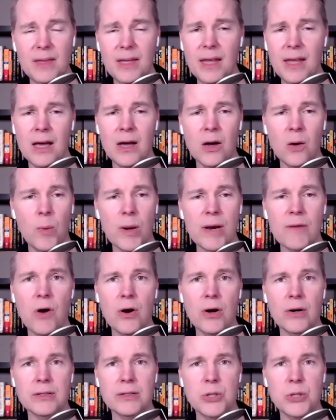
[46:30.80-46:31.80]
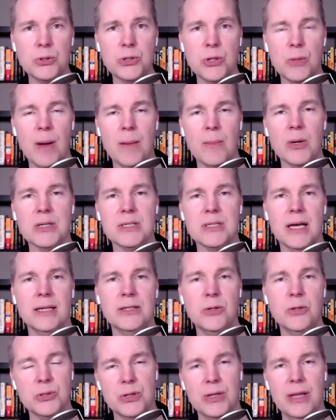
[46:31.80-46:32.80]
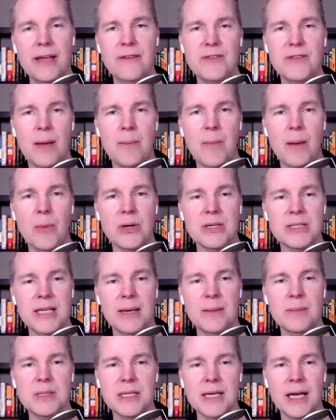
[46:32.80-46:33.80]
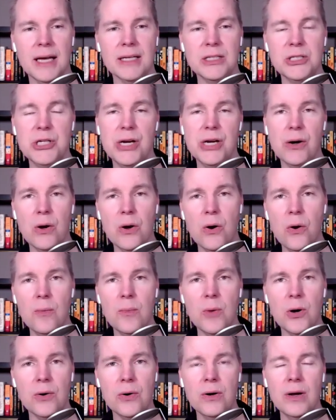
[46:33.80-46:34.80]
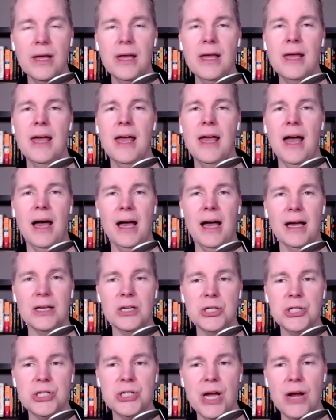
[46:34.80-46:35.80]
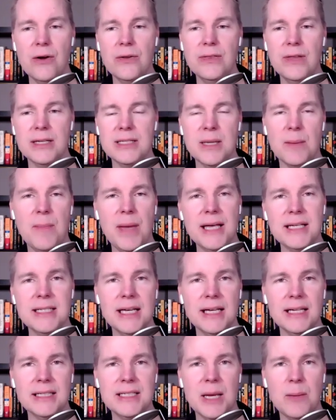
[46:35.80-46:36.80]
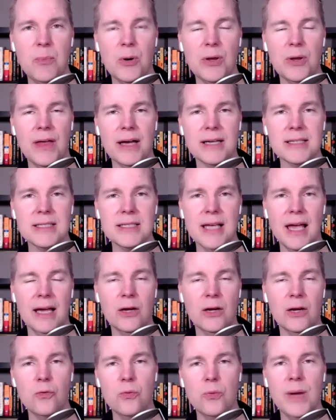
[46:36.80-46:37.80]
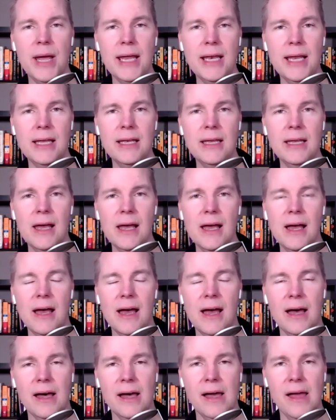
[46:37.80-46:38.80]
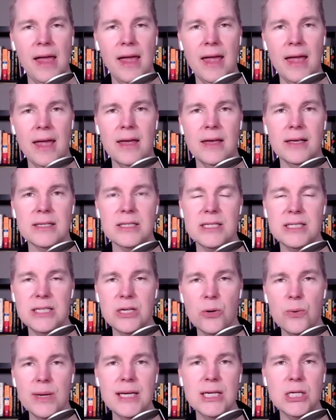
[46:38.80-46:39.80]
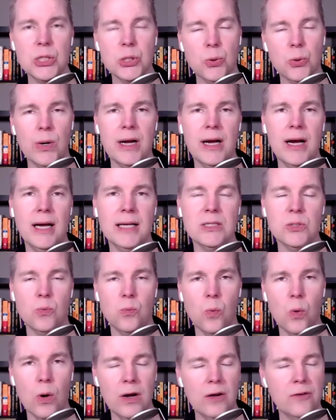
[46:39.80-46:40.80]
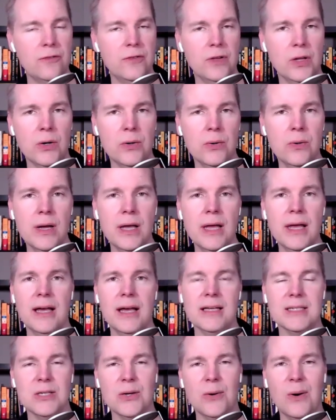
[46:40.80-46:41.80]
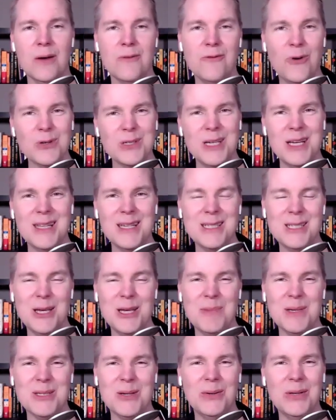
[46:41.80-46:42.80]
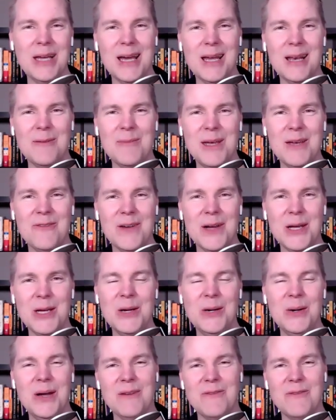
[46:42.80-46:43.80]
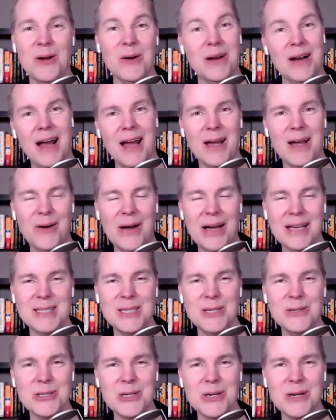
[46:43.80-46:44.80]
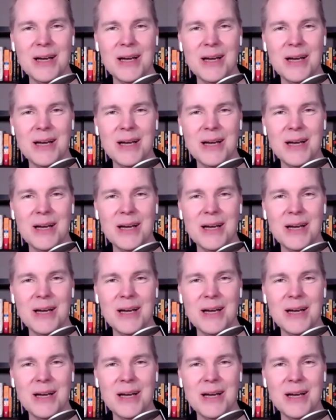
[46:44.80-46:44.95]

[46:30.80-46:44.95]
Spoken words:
one of our Dojo members, Dojo Lifetime member, his name's Giacomo, shared this amazing tip with us and created a Siri shortcuts workflow. So unfortunately, this tip is only going to be for you if you're an iOS user.